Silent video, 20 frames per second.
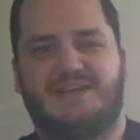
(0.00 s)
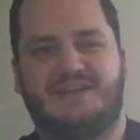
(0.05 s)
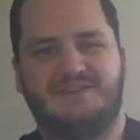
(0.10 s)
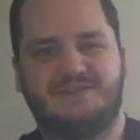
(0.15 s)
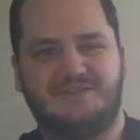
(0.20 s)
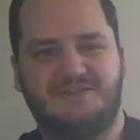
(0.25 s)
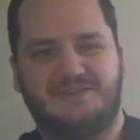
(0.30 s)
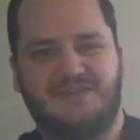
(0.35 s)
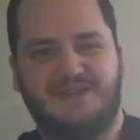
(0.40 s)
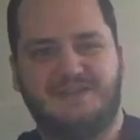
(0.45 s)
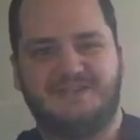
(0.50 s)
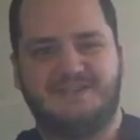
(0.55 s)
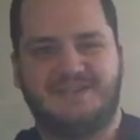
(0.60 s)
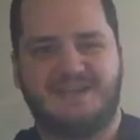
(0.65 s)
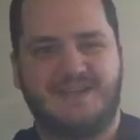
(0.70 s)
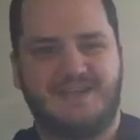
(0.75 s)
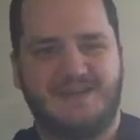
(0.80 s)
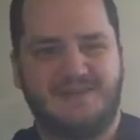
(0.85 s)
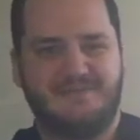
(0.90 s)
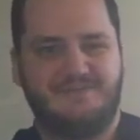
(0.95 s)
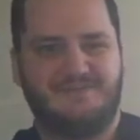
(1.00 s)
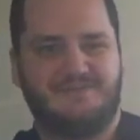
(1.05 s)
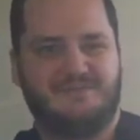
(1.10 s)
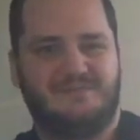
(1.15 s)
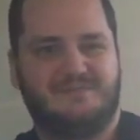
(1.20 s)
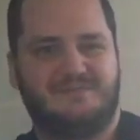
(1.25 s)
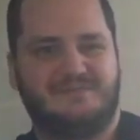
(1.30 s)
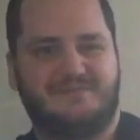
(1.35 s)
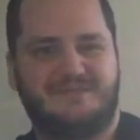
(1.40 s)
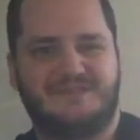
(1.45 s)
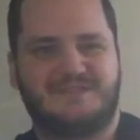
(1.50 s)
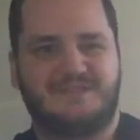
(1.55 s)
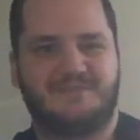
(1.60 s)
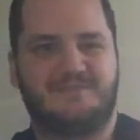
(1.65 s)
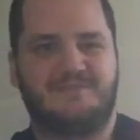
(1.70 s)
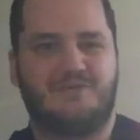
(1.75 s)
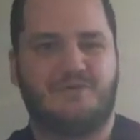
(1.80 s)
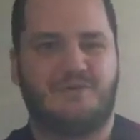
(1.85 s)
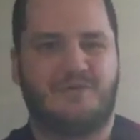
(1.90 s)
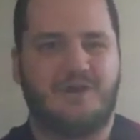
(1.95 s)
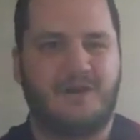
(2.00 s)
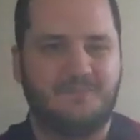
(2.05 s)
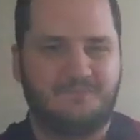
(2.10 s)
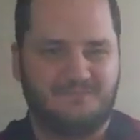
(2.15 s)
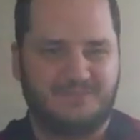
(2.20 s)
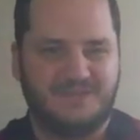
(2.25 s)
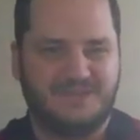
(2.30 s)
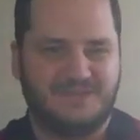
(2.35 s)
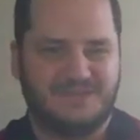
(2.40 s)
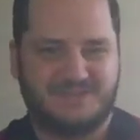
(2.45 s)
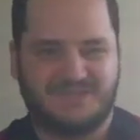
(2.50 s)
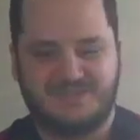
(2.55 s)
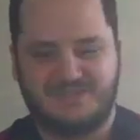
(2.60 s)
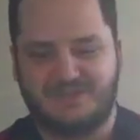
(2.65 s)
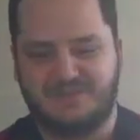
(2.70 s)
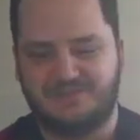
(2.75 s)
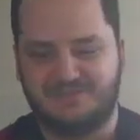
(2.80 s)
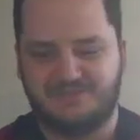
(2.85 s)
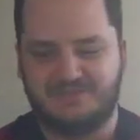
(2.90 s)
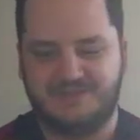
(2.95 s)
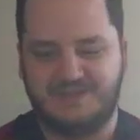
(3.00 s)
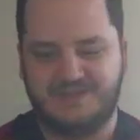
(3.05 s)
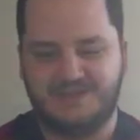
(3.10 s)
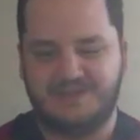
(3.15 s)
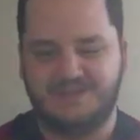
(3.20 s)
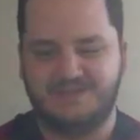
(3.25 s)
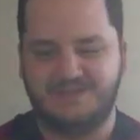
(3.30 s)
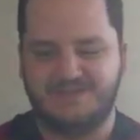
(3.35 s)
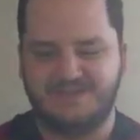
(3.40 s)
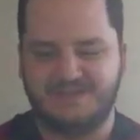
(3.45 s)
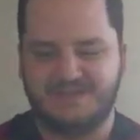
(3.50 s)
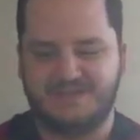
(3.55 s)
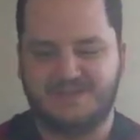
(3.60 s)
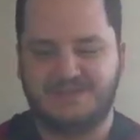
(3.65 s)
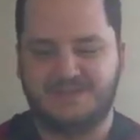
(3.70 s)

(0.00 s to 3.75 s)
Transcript: I do like to have some more upbeat stuff, and